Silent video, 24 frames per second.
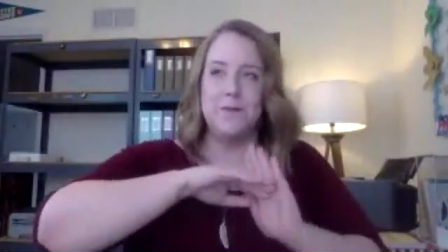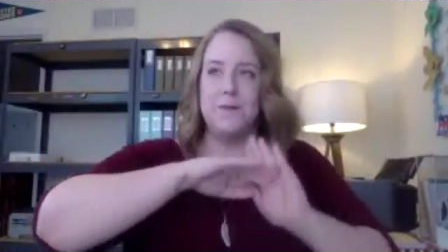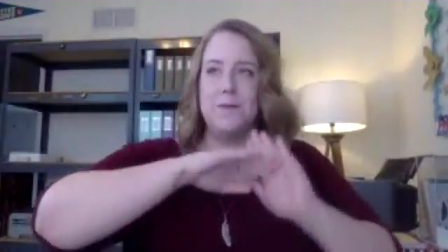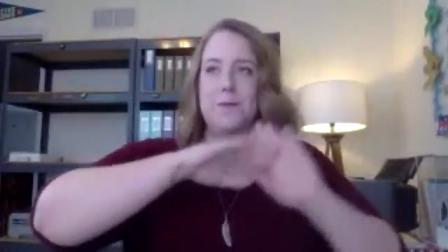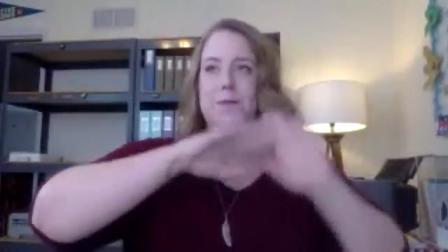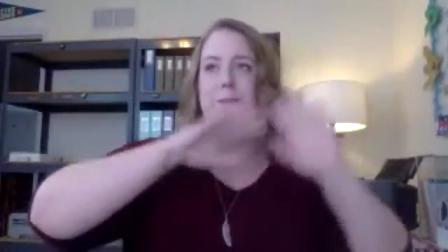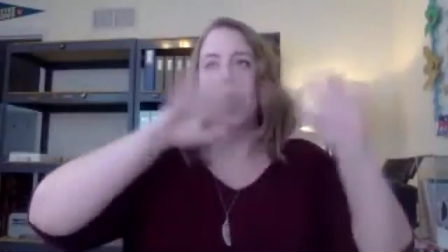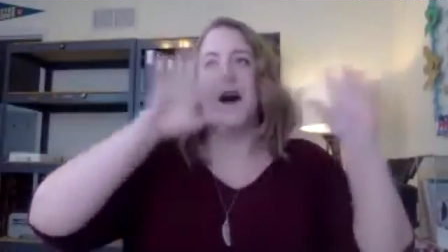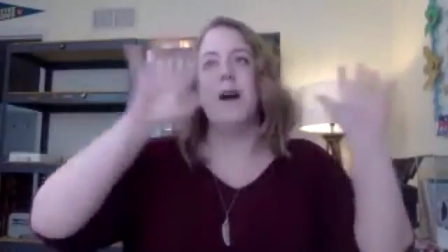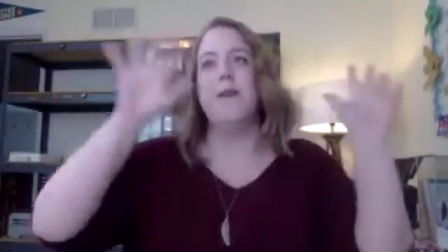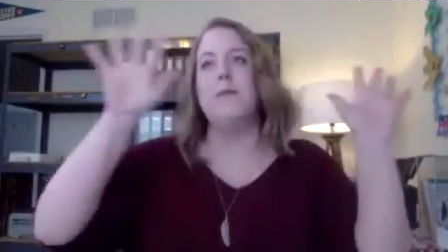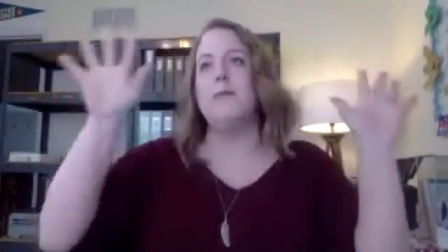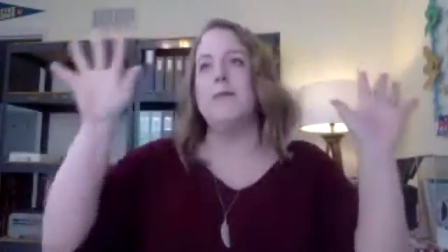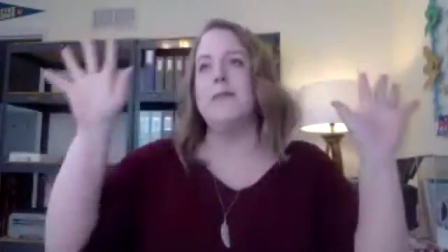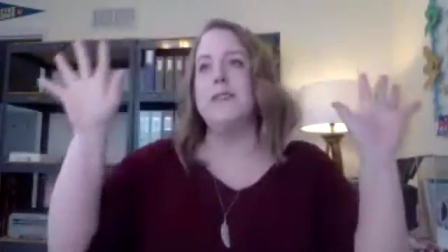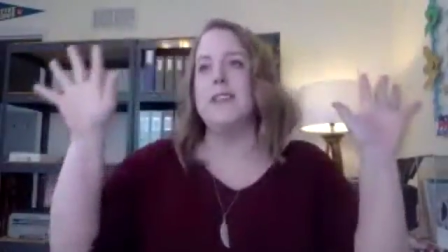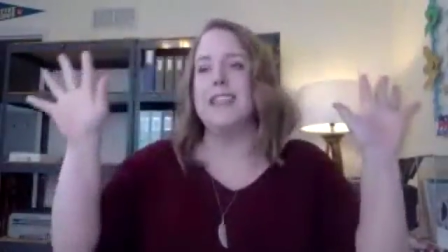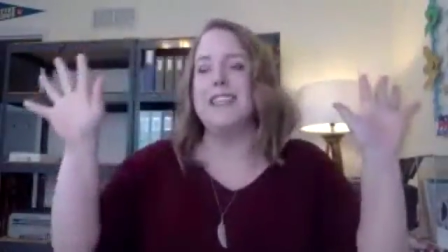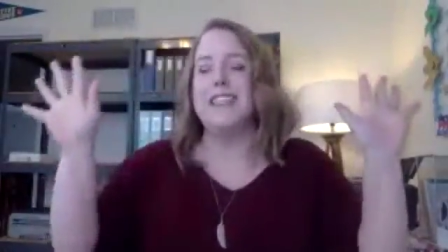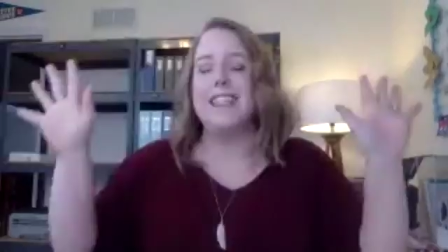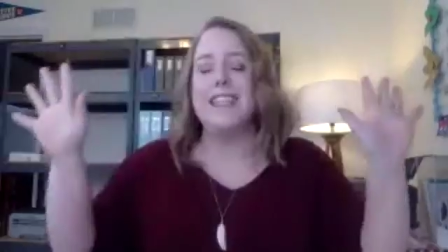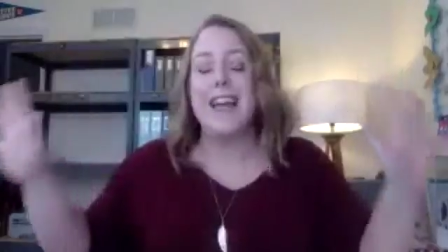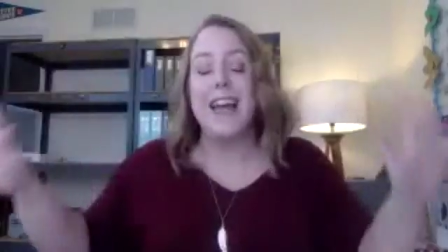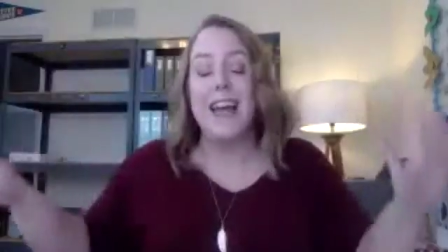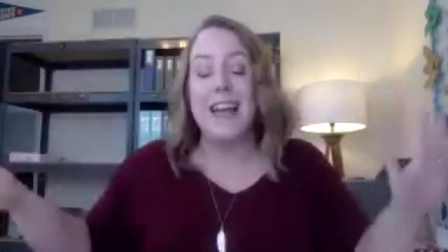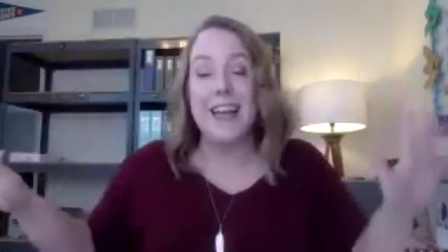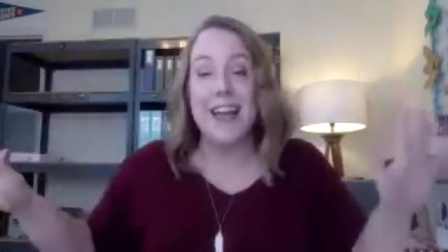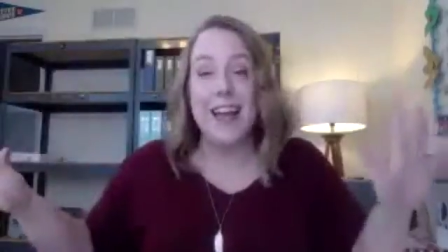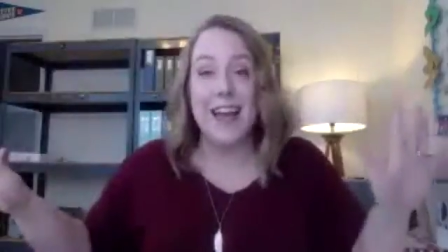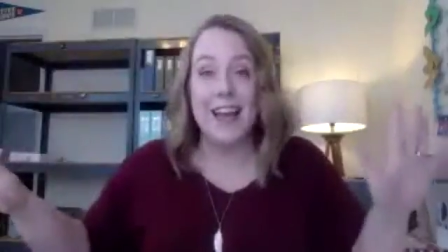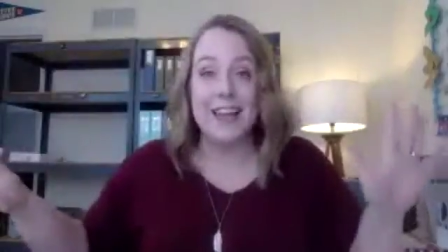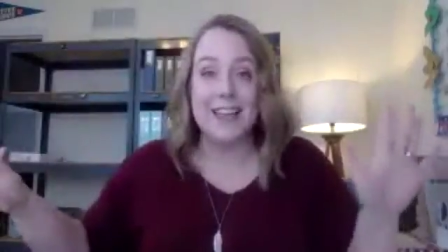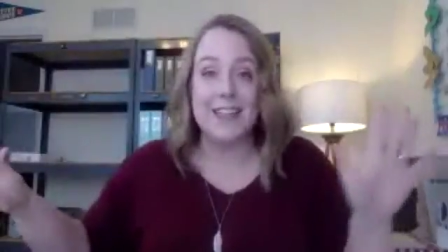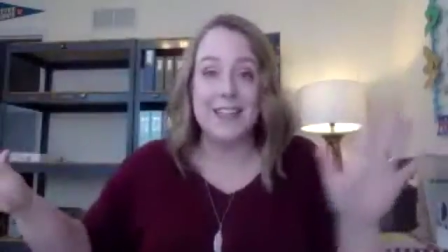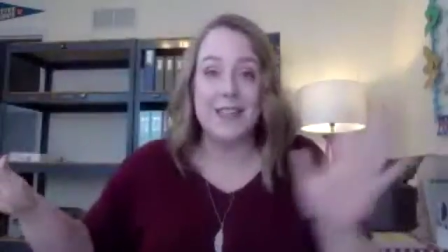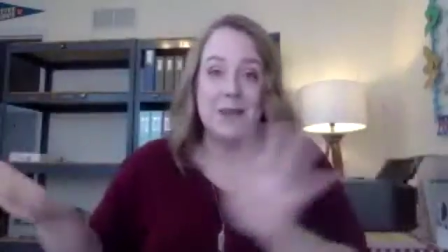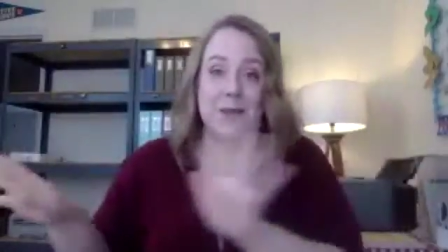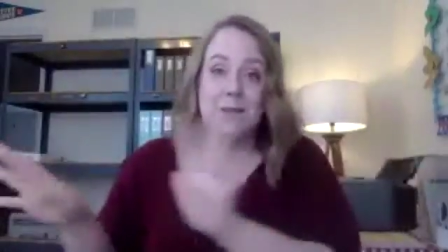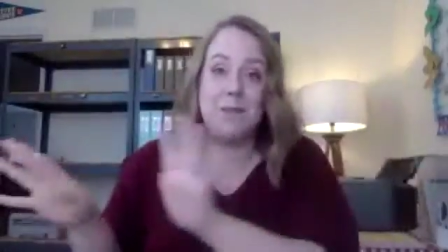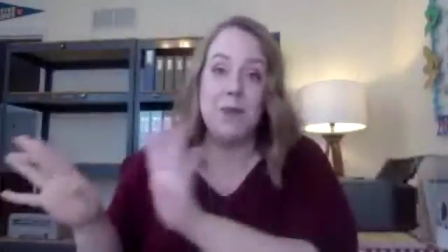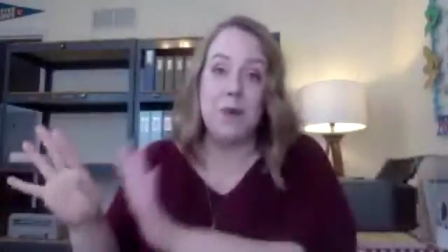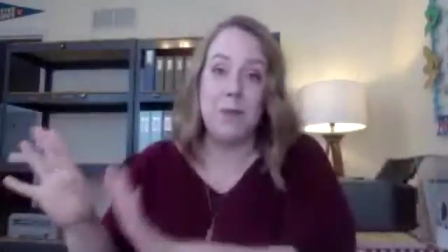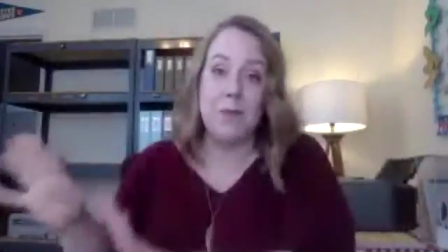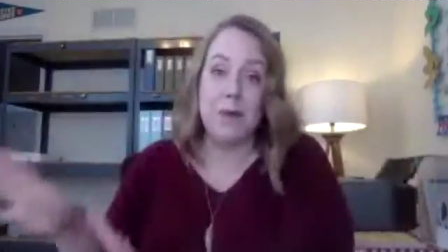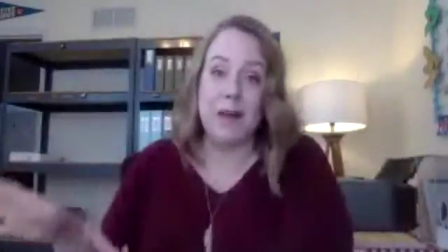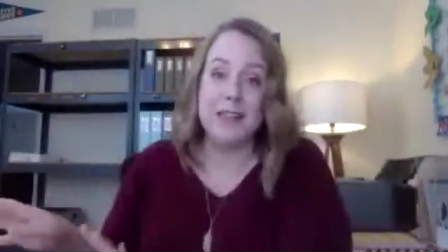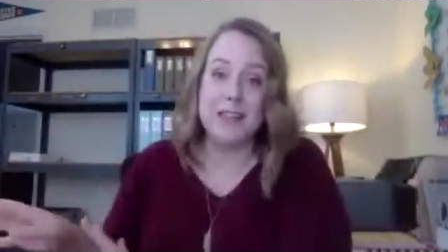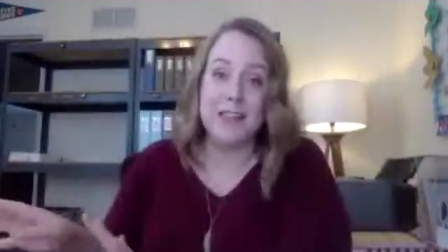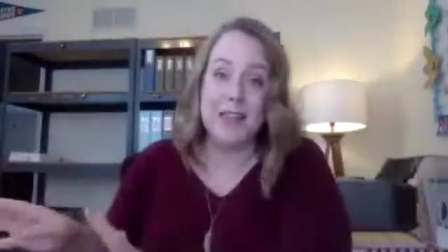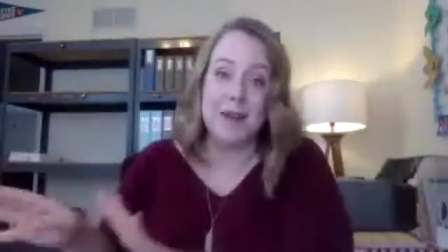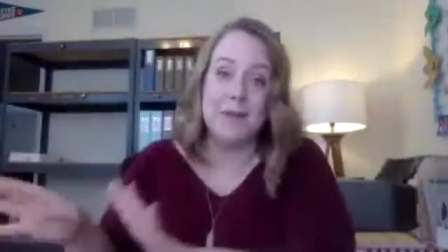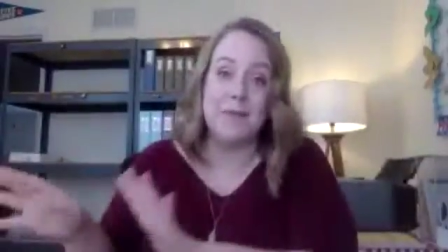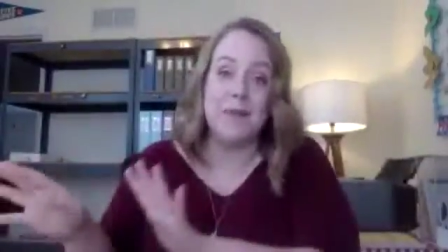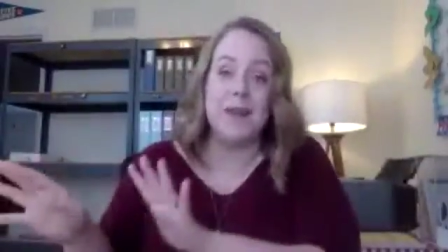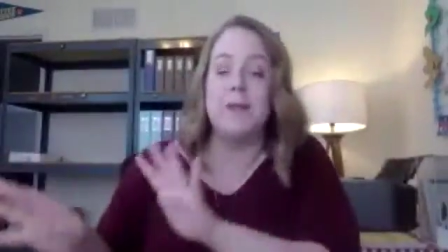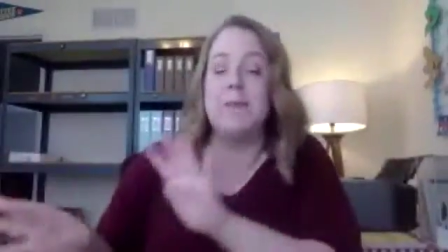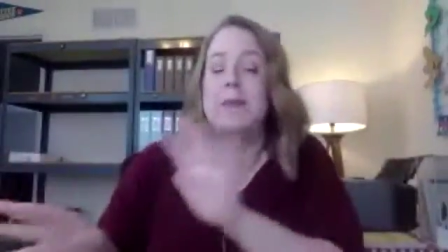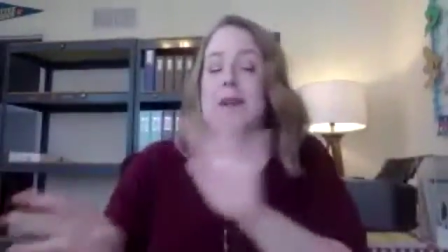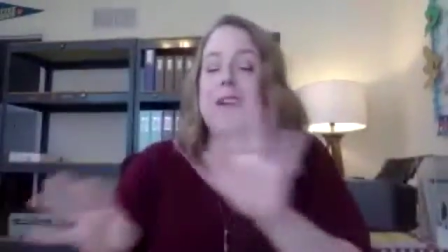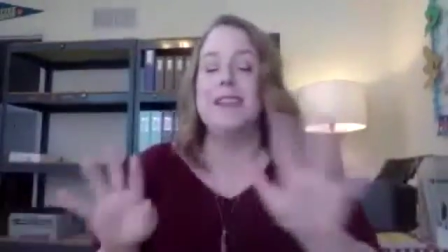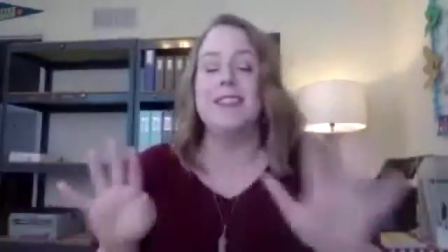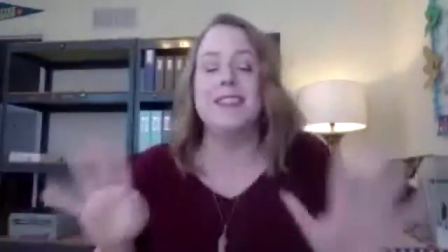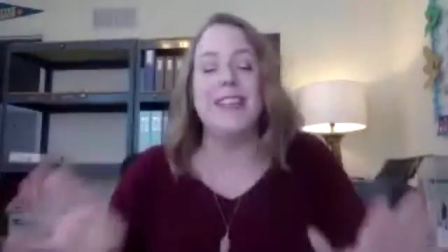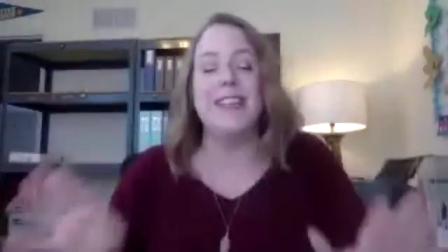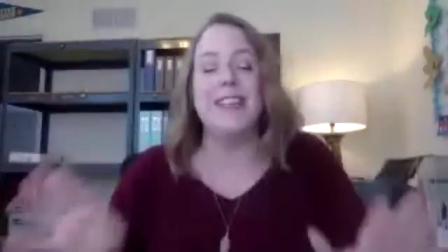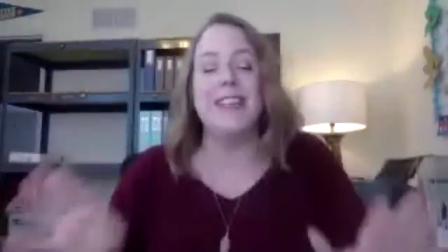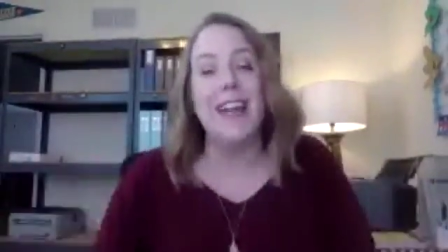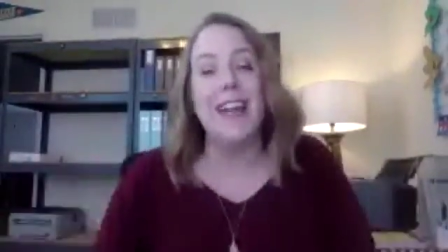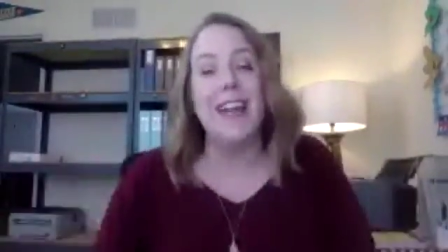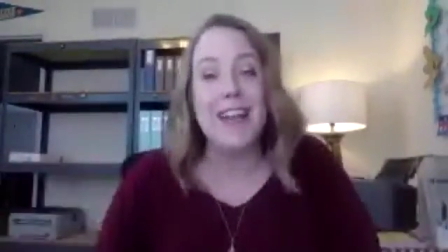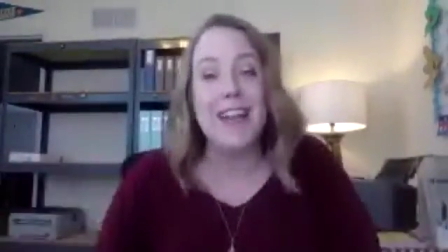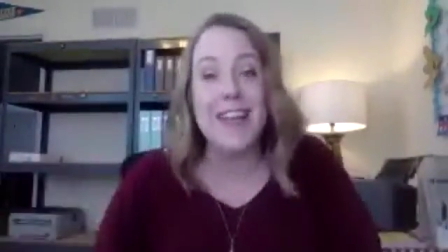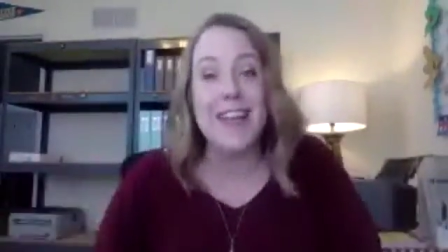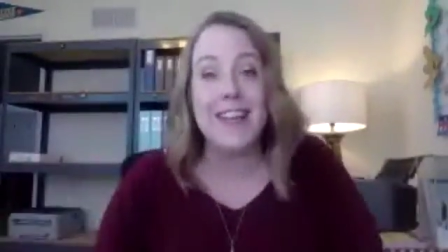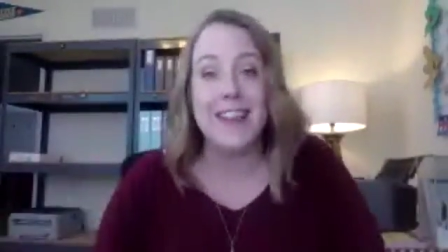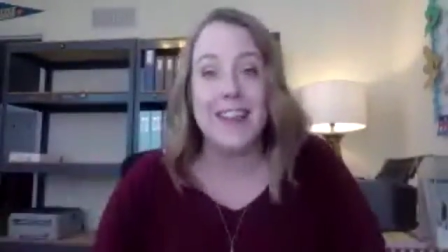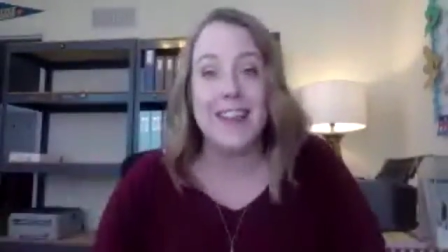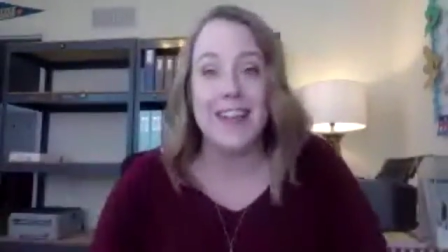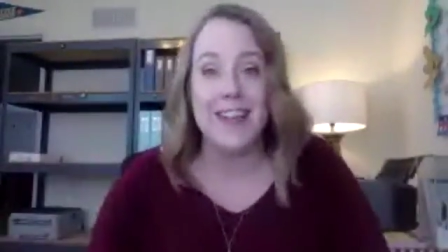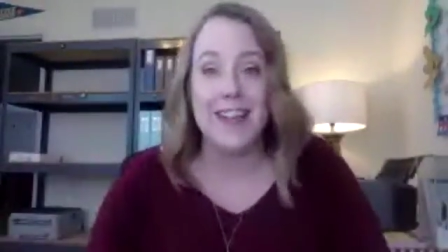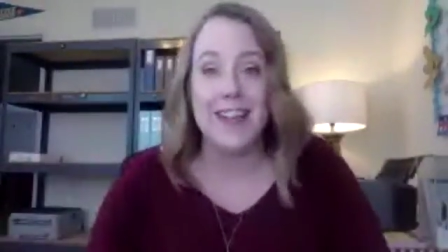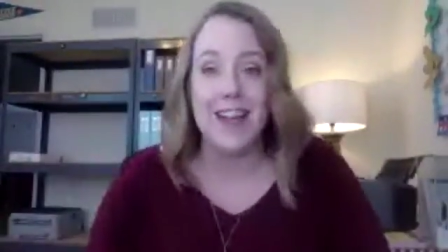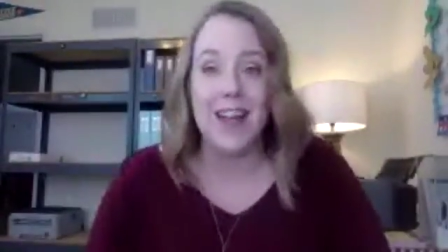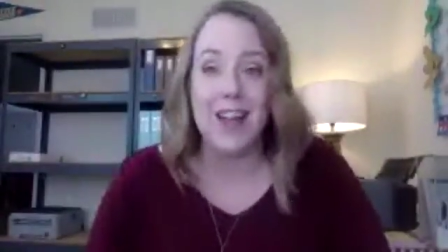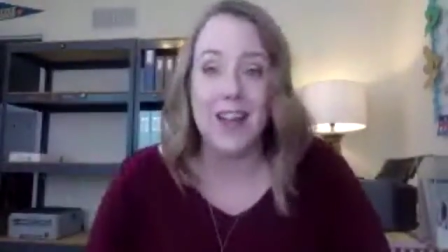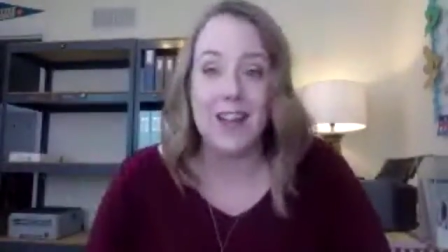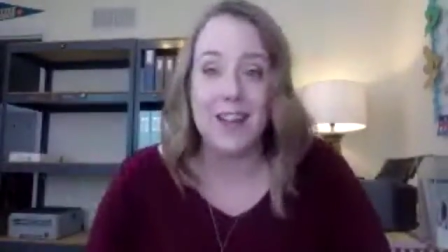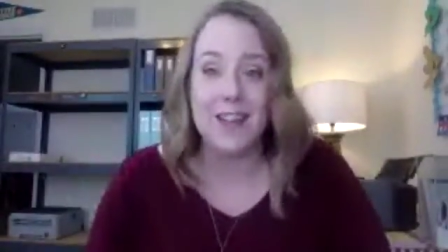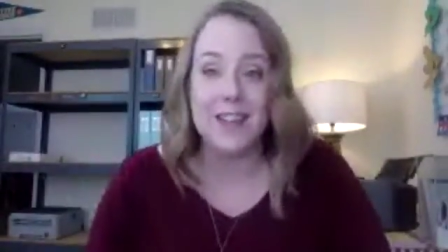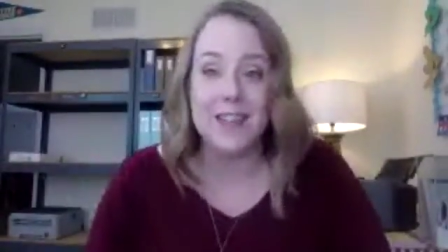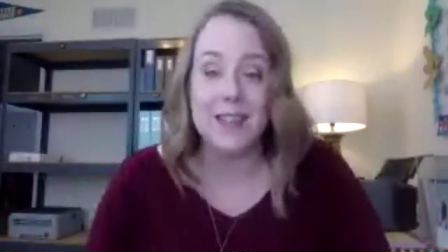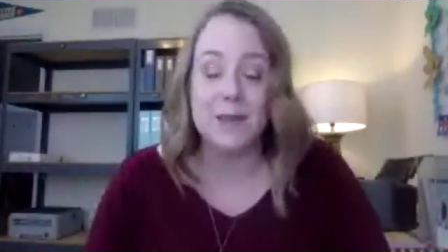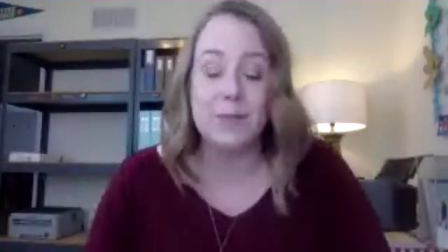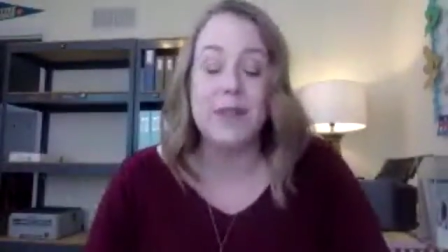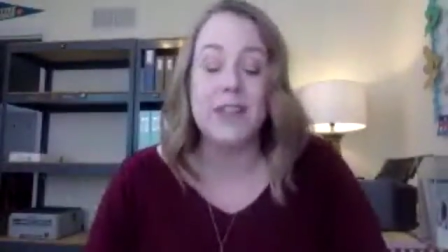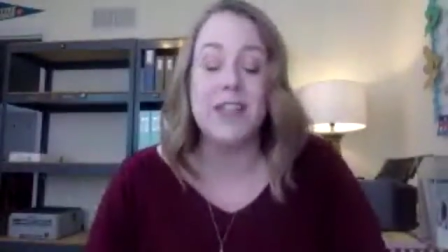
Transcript: probably 10x momentum compared to anything else,